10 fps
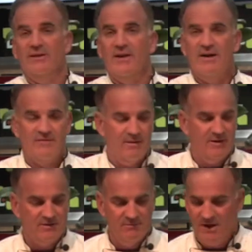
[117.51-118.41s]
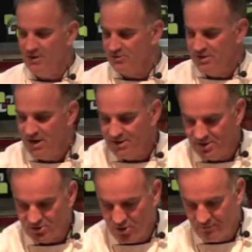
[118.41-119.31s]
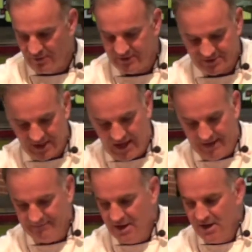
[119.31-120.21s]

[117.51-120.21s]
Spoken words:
and then I've got my tomatoes and onions over on the side.